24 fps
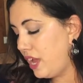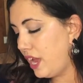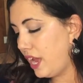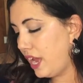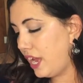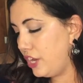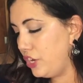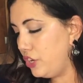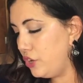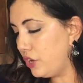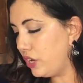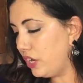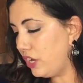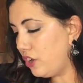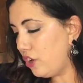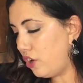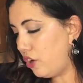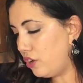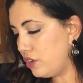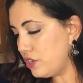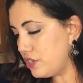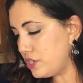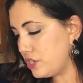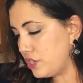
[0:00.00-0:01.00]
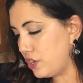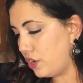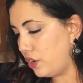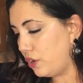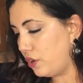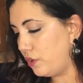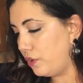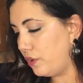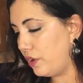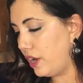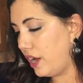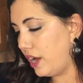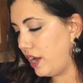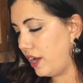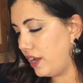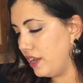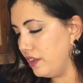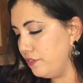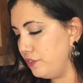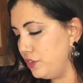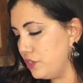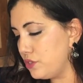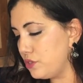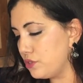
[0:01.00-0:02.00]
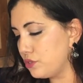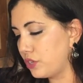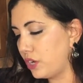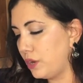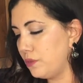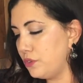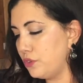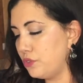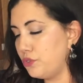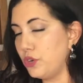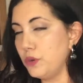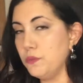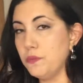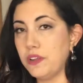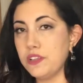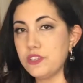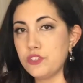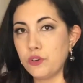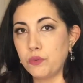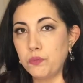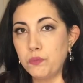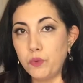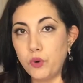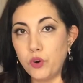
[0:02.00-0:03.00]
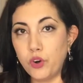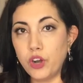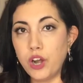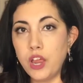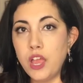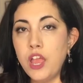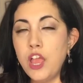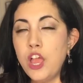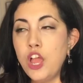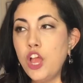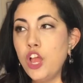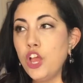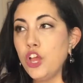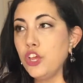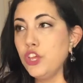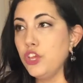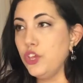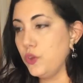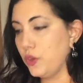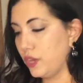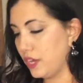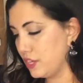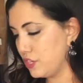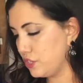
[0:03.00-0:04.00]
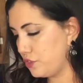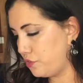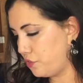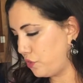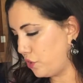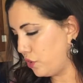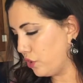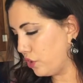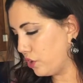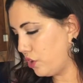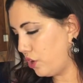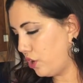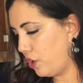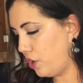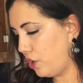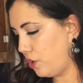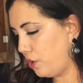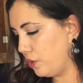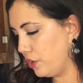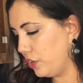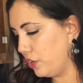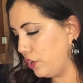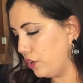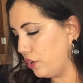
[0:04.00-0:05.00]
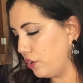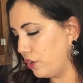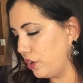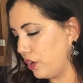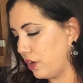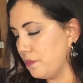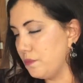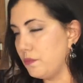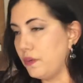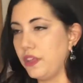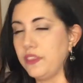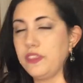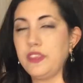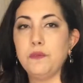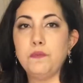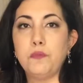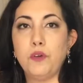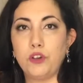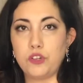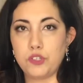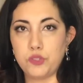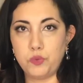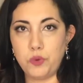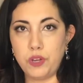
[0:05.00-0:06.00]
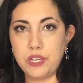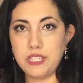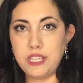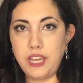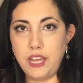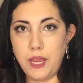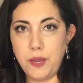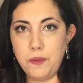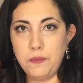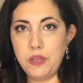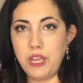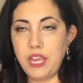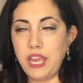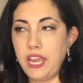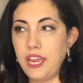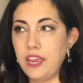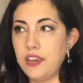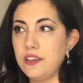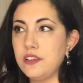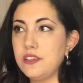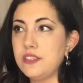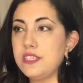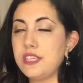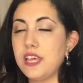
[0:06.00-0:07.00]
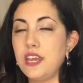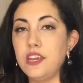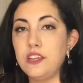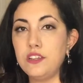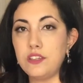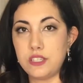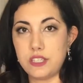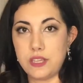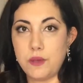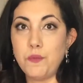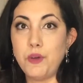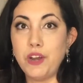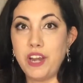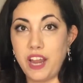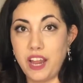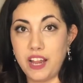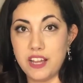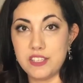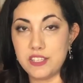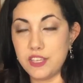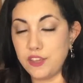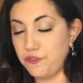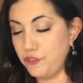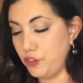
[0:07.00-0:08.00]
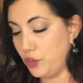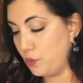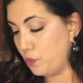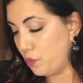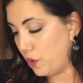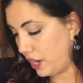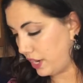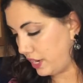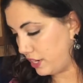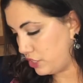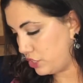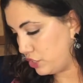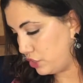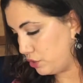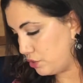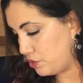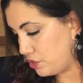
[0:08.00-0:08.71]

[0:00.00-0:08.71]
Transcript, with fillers: And you can also, uh, if you subscribe to three months or more, you can forego your monthly box one time and send it to someone else if you wanted to.